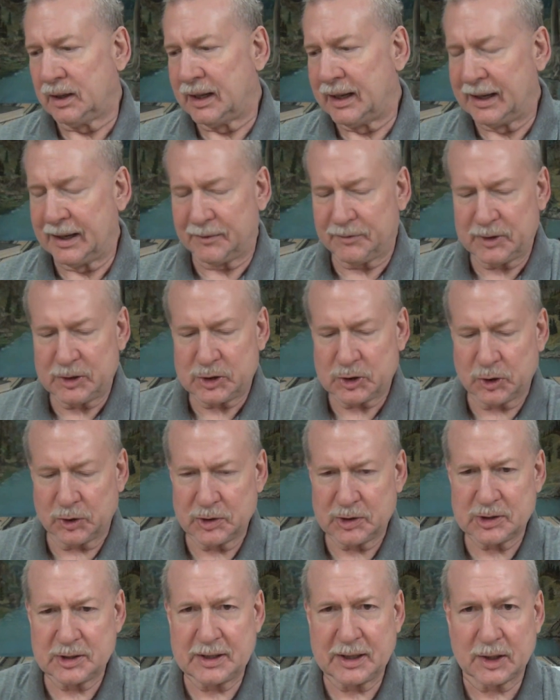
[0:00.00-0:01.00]
Every
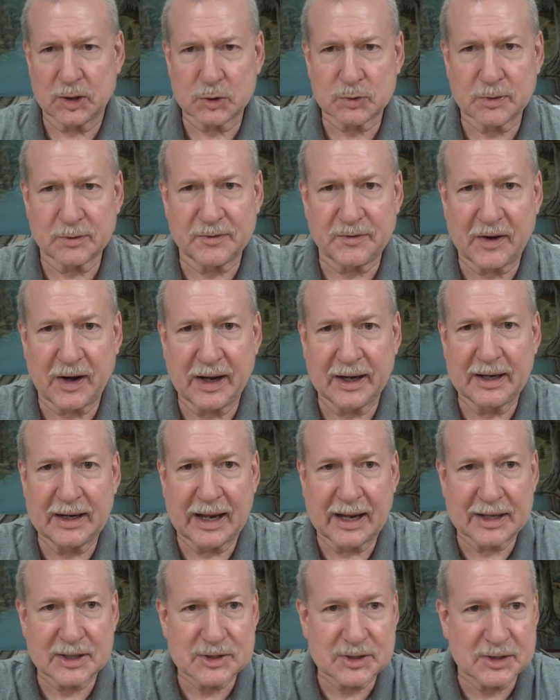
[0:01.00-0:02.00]
church deals with
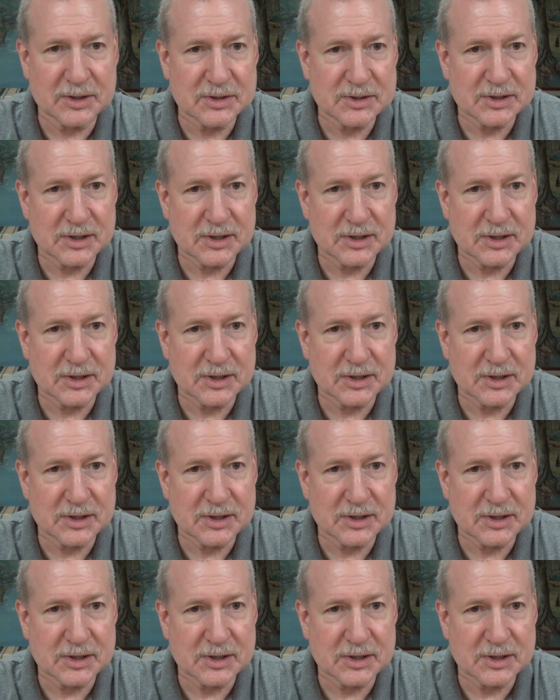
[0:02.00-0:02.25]
finances.